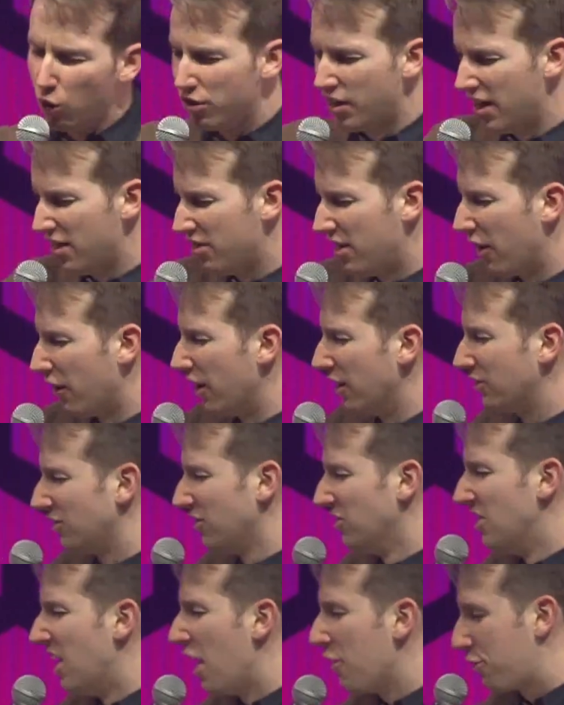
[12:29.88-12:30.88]
that there is
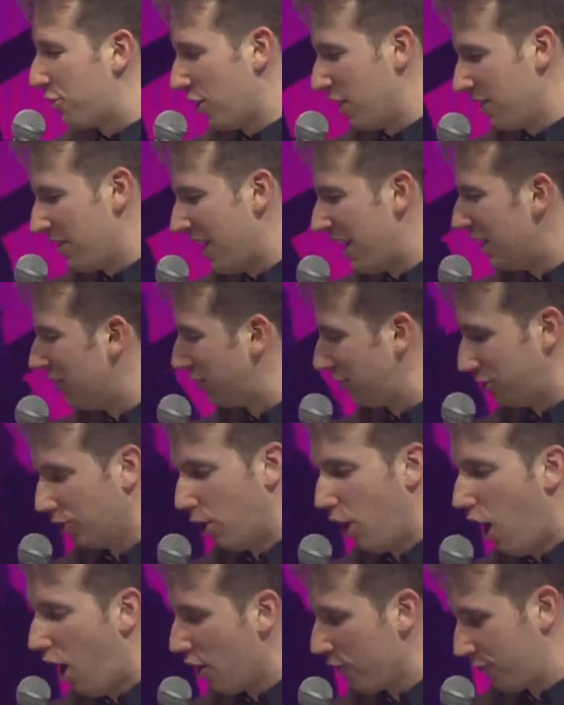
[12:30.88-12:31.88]
nothing that is too
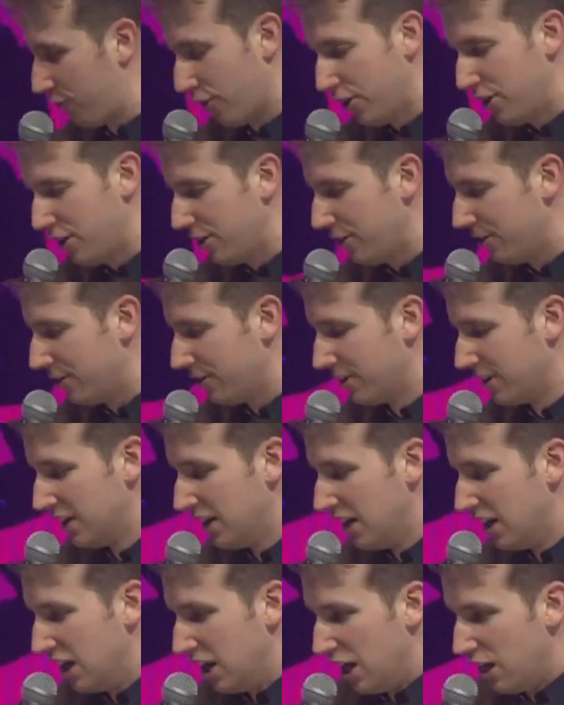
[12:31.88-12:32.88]
hard for you.
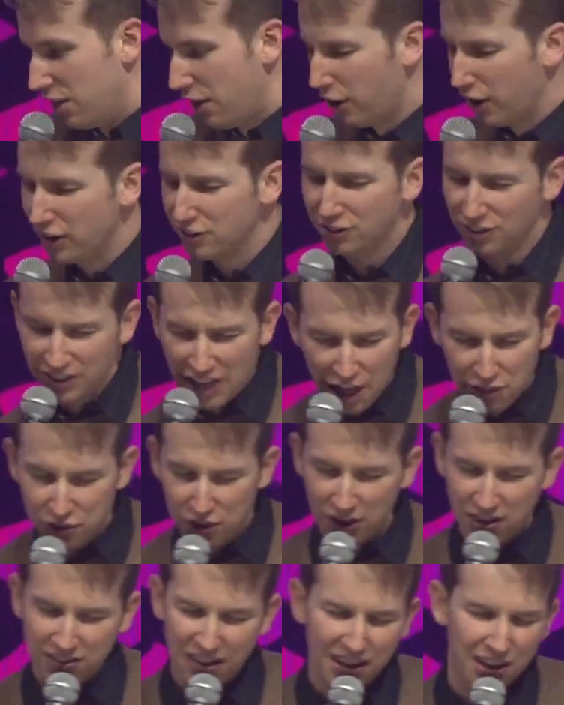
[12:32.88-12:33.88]
There is
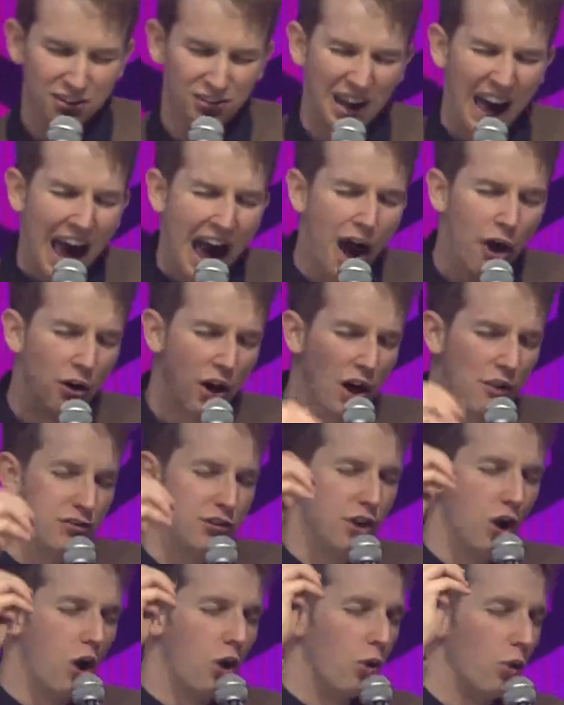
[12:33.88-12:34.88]
nothing that is out of
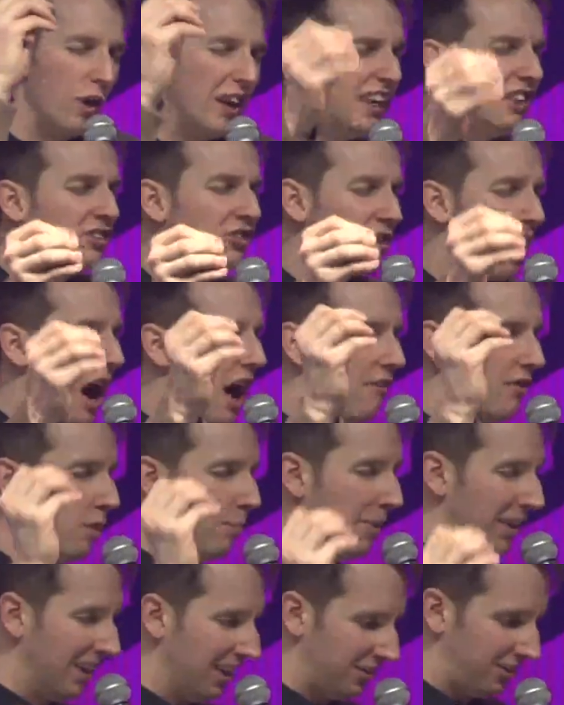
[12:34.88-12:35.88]
your reach of
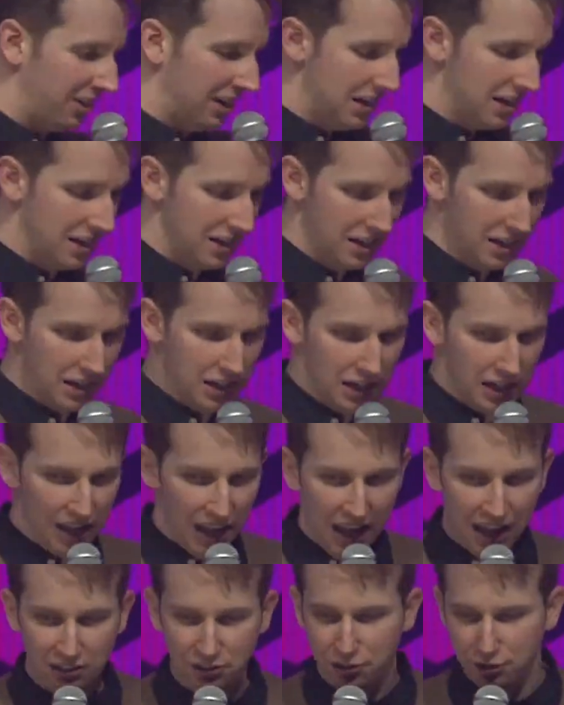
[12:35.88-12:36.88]
ability.
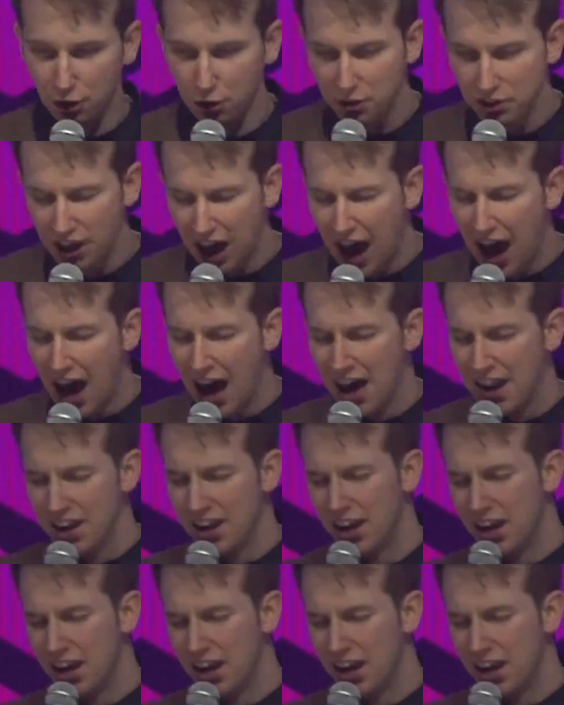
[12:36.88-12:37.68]
And so God,